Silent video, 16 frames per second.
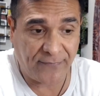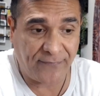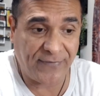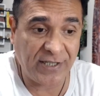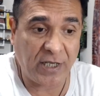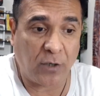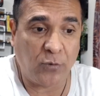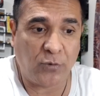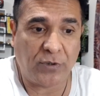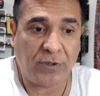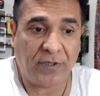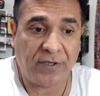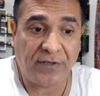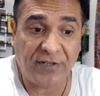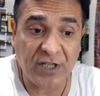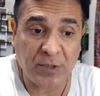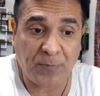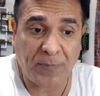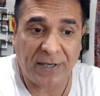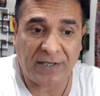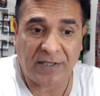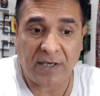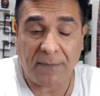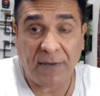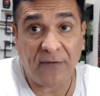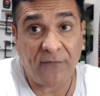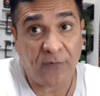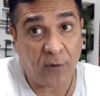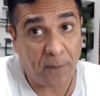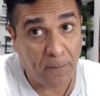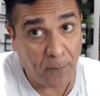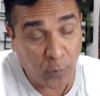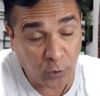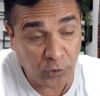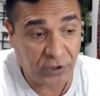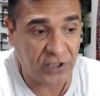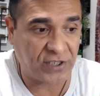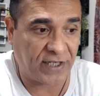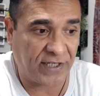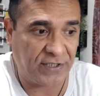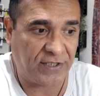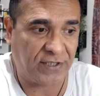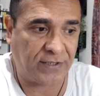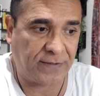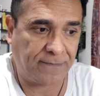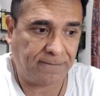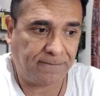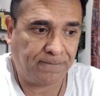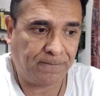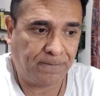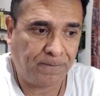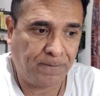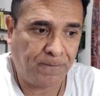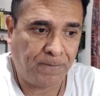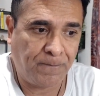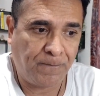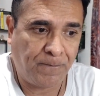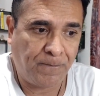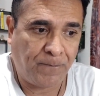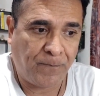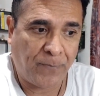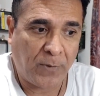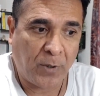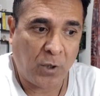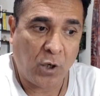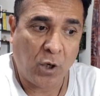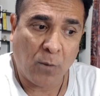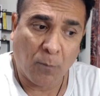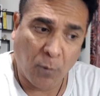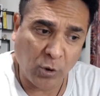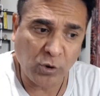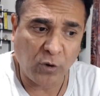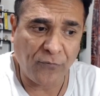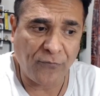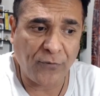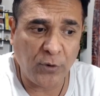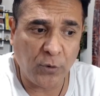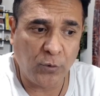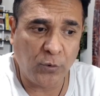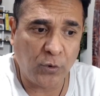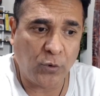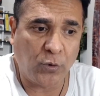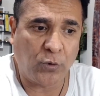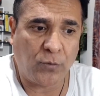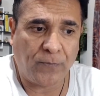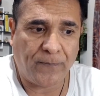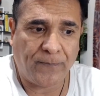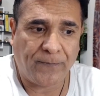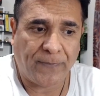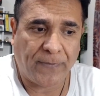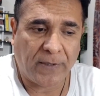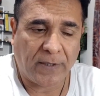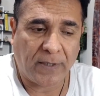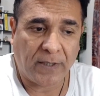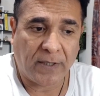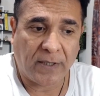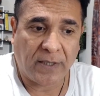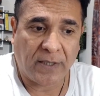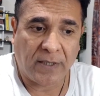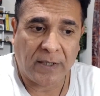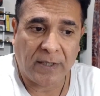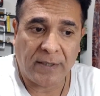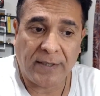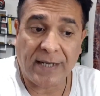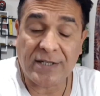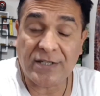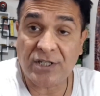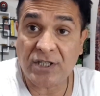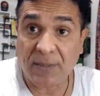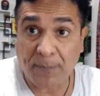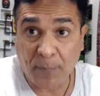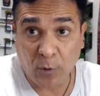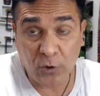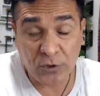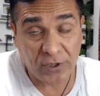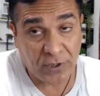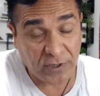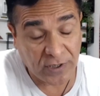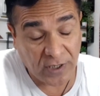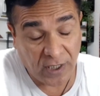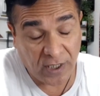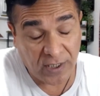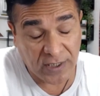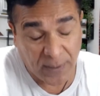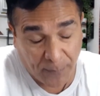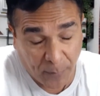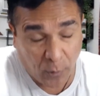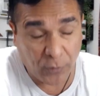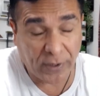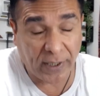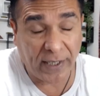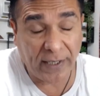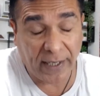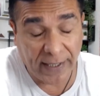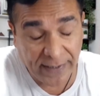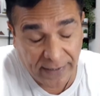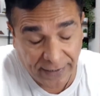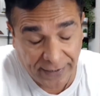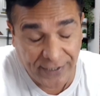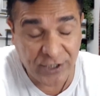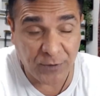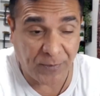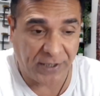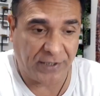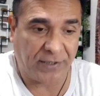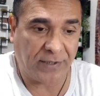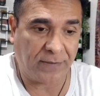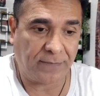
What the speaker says: without respect coming from both the sides. Both of you know that support and encouragement